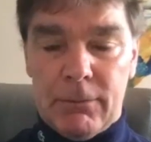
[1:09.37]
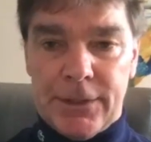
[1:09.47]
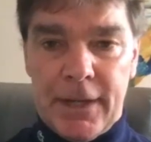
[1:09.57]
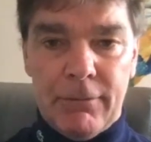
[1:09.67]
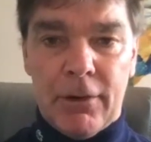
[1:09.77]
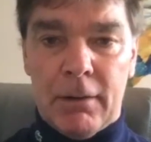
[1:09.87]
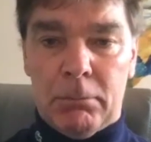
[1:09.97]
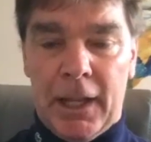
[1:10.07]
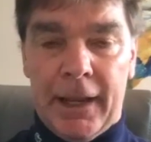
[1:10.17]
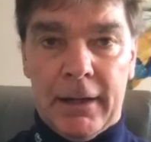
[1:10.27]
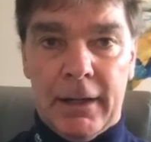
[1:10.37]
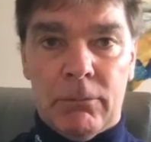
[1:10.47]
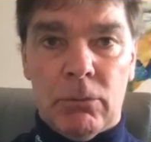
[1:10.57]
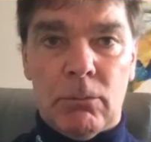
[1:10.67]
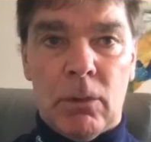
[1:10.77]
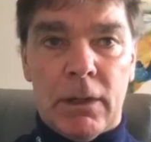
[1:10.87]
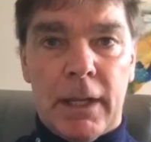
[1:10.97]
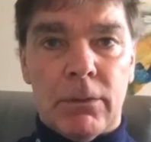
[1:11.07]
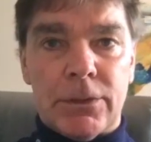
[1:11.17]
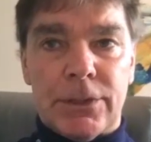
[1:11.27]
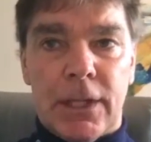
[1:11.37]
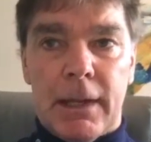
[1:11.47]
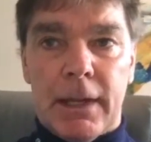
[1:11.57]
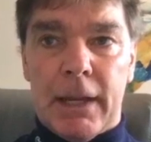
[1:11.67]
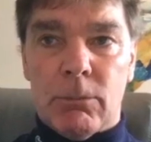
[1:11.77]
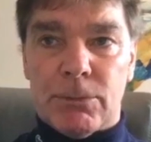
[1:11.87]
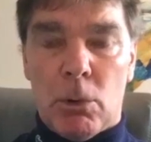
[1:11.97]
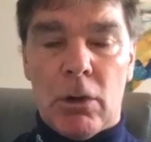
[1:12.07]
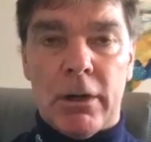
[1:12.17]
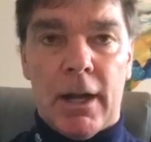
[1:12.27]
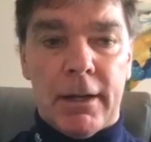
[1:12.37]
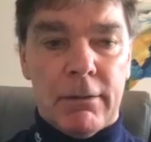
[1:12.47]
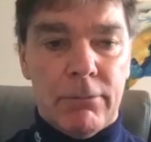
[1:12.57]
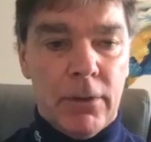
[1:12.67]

never a plan. It was born out of